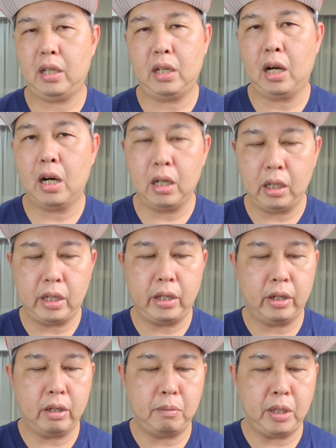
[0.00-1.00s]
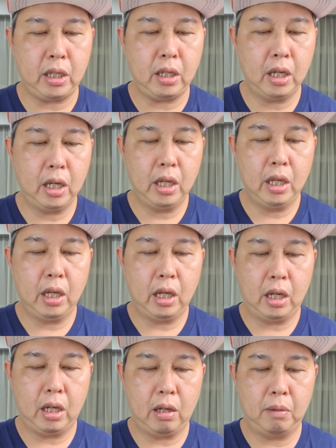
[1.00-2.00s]
can hardly hear me,
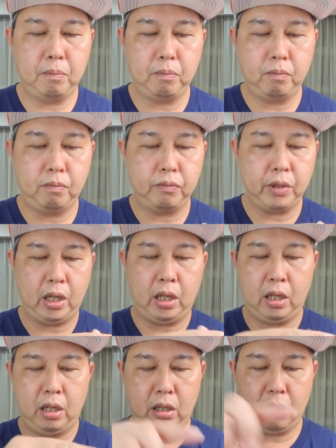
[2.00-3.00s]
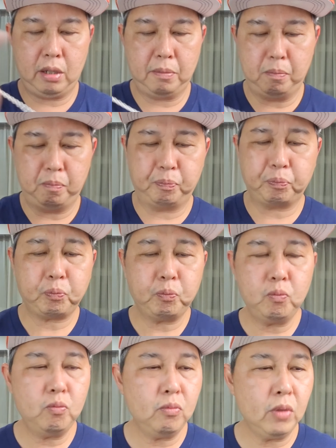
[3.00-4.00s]
and
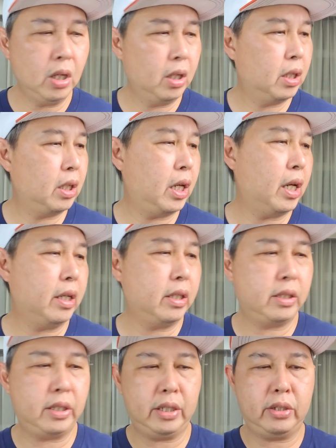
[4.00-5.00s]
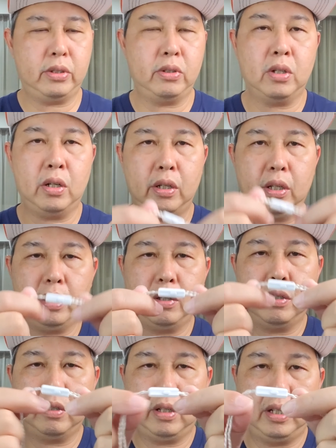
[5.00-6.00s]
yeah, it's just not
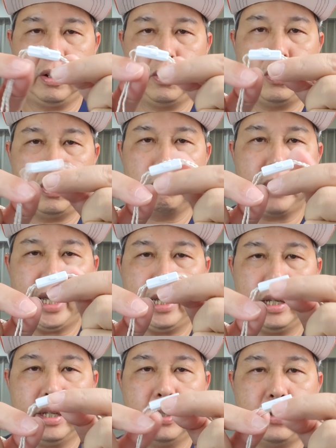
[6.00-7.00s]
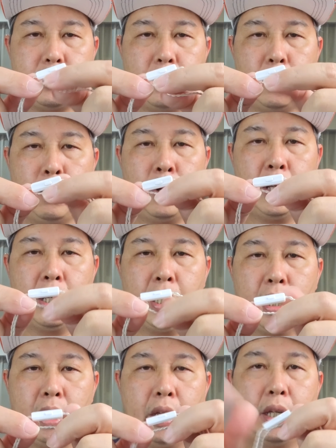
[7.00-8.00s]
a good mic, so
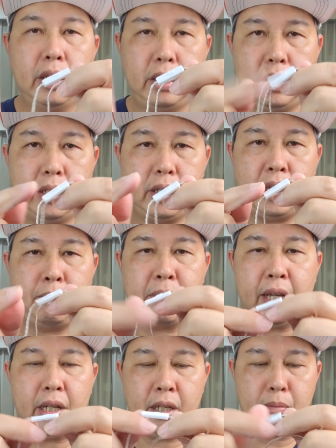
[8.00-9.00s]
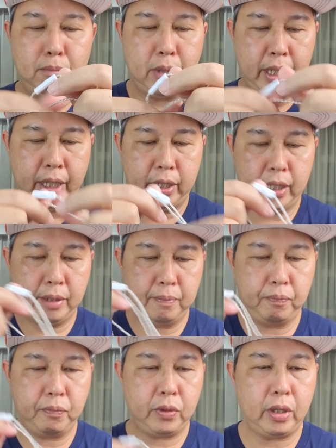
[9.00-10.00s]
just keep that in mind,
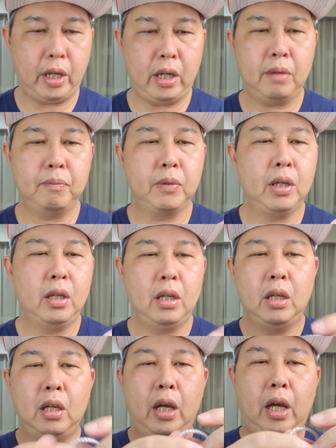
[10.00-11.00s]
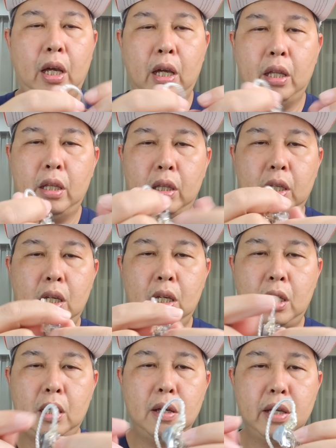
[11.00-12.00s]
okay? And
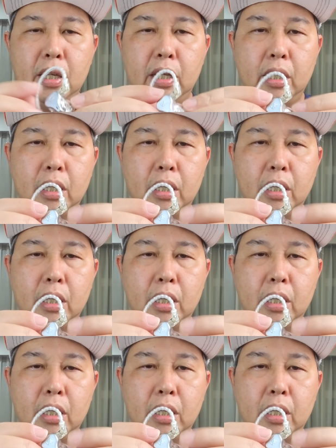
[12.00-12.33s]
the